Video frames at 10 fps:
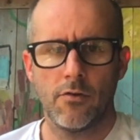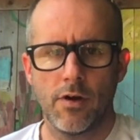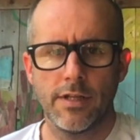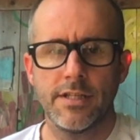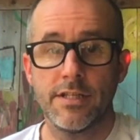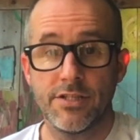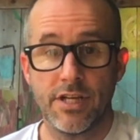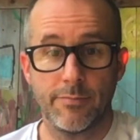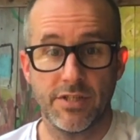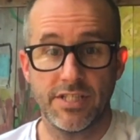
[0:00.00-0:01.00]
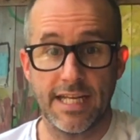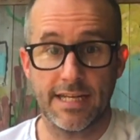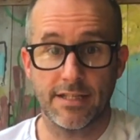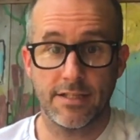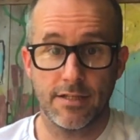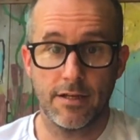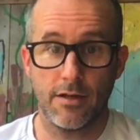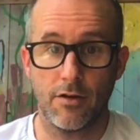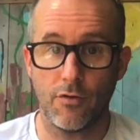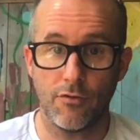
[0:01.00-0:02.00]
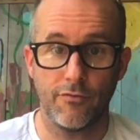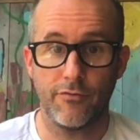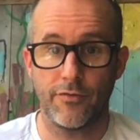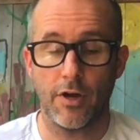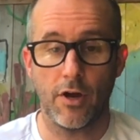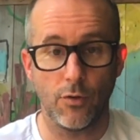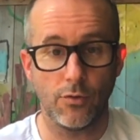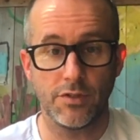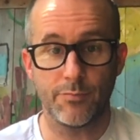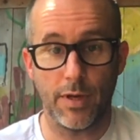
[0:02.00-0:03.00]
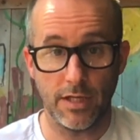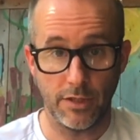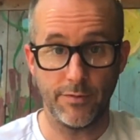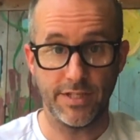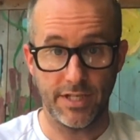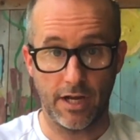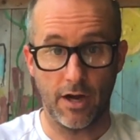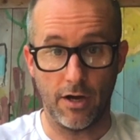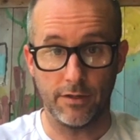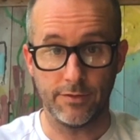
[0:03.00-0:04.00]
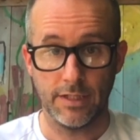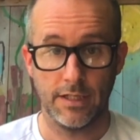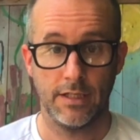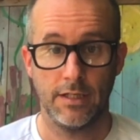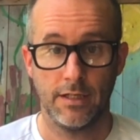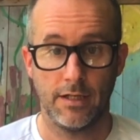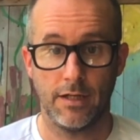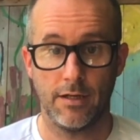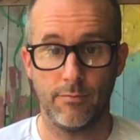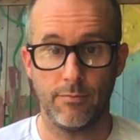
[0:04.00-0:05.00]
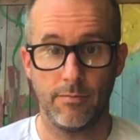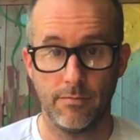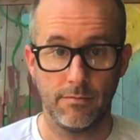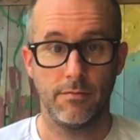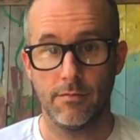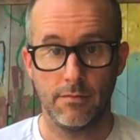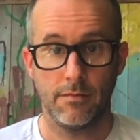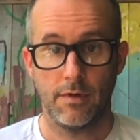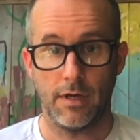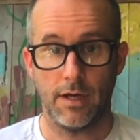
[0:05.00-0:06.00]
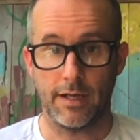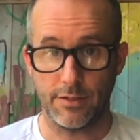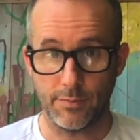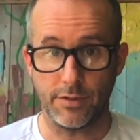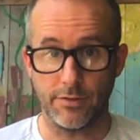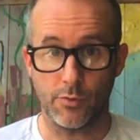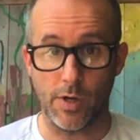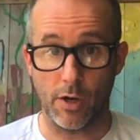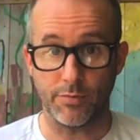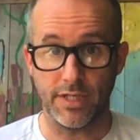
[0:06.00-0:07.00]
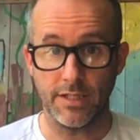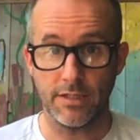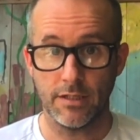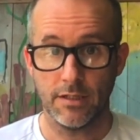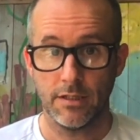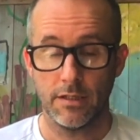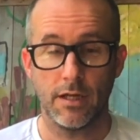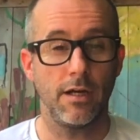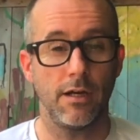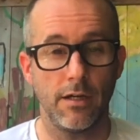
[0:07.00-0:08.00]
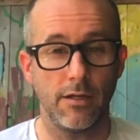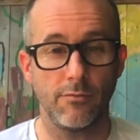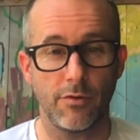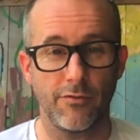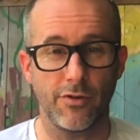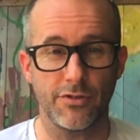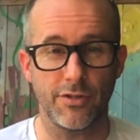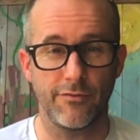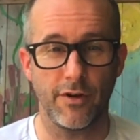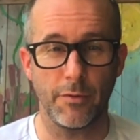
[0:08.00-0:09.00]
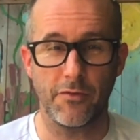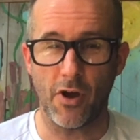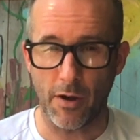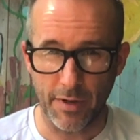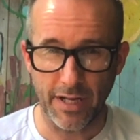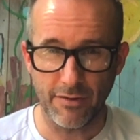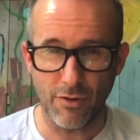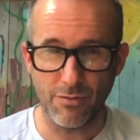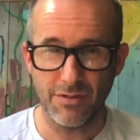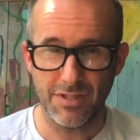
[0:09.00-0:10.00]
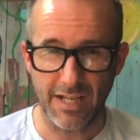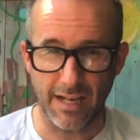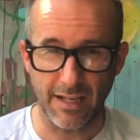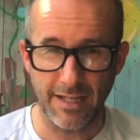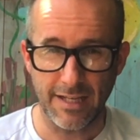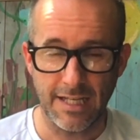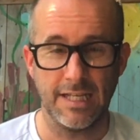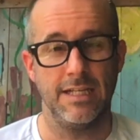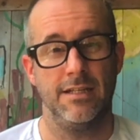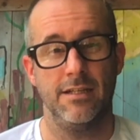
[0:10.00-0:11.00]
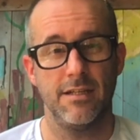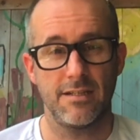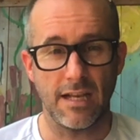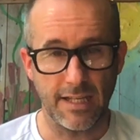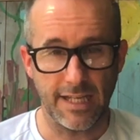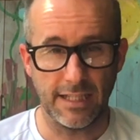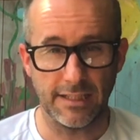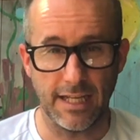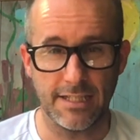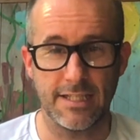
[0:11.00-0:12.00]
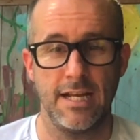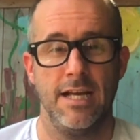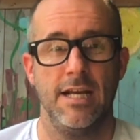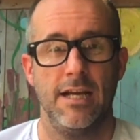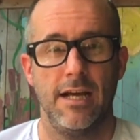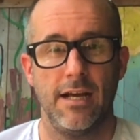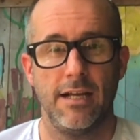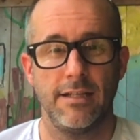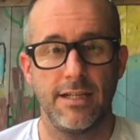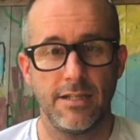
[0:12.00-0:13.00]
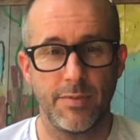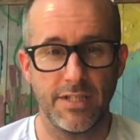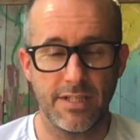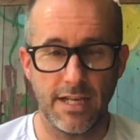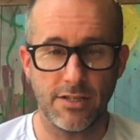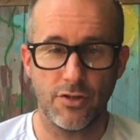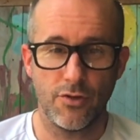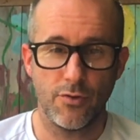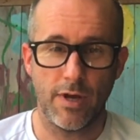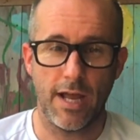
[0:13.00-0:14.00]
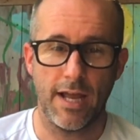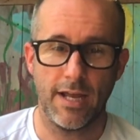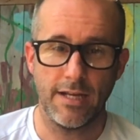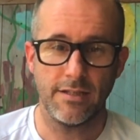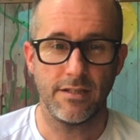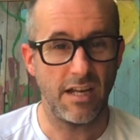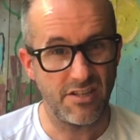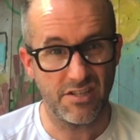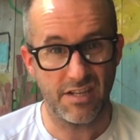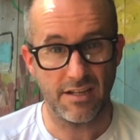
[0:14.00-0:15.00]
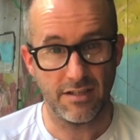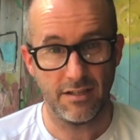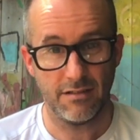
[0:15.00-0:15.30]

Right, this is chapter 6 of Holes by Louis Sachar. I guess we could do a quick update. What have we got so far? We've got our hero, Stanley Yelnats, and he's been sent to a detention centre.